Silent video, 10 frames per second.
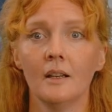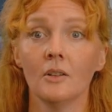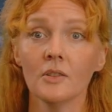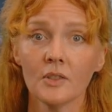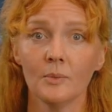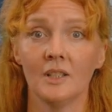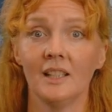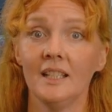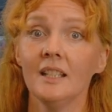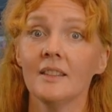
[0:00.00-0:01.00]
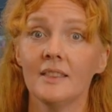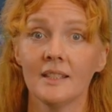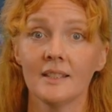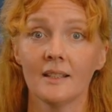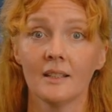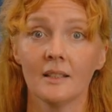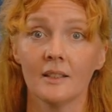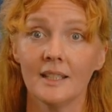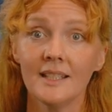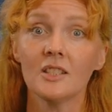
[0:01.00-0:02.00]
Consequently,
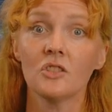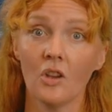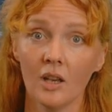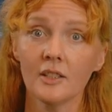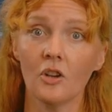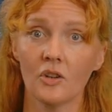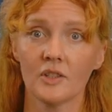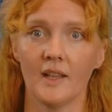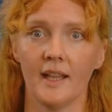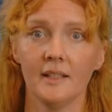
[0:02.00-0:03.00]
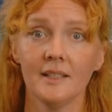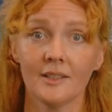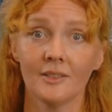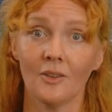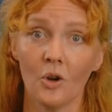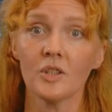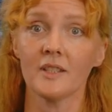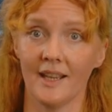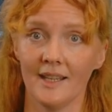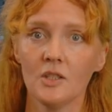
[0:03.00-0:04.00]
these solid
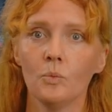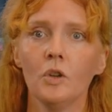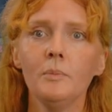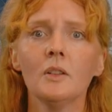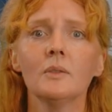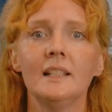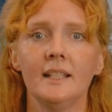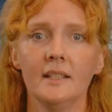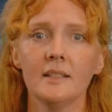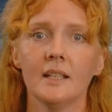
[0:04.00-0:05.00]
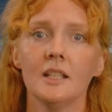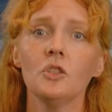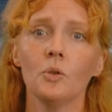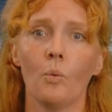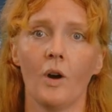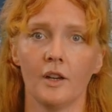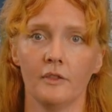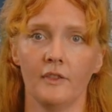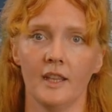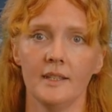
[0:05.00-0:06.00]
oxides will be released into the water
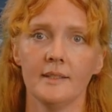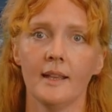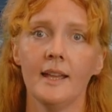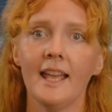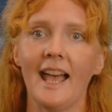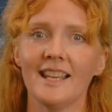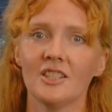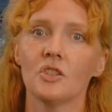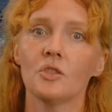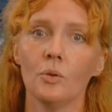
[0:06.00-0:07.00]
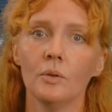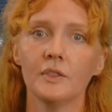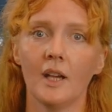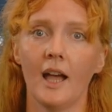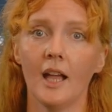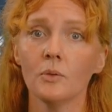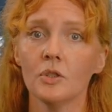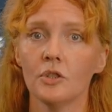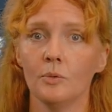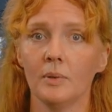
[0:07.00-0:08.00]
phase as dissolved
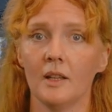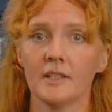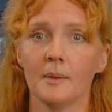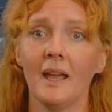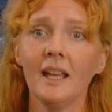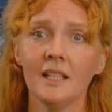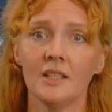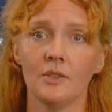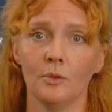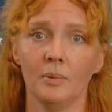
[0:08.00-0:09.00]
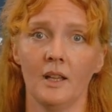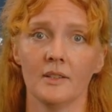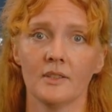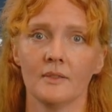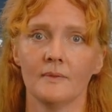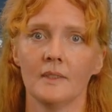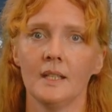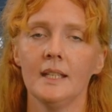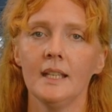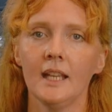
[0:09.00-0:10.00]
iron 2+ and manganese 2+.
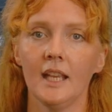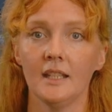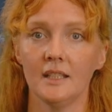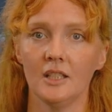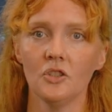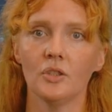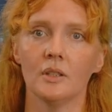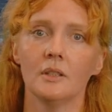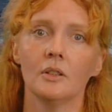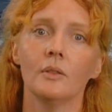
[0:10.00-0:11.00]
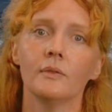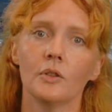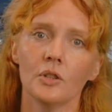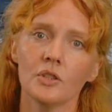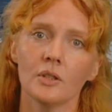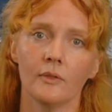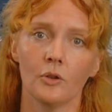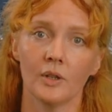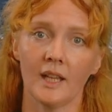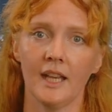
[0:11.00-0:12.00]
In addition, the conversion of
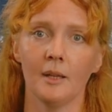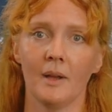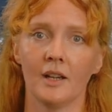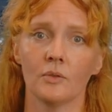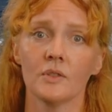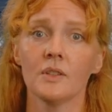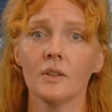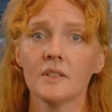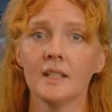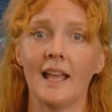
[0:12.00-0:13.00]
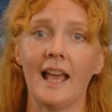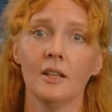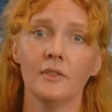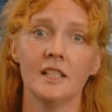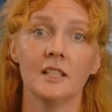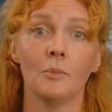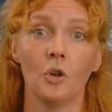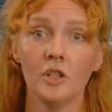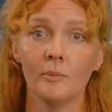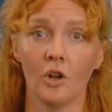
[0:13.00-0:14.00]
organic matter results in elevated
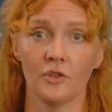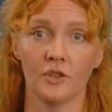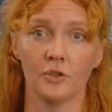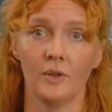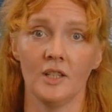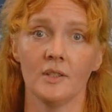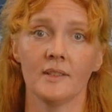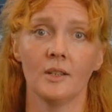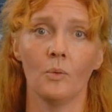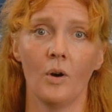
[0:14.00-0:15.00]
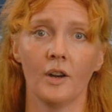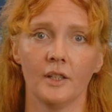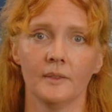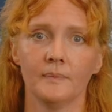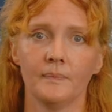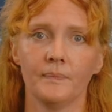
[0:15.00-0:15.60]
ammonium concentrations in the water.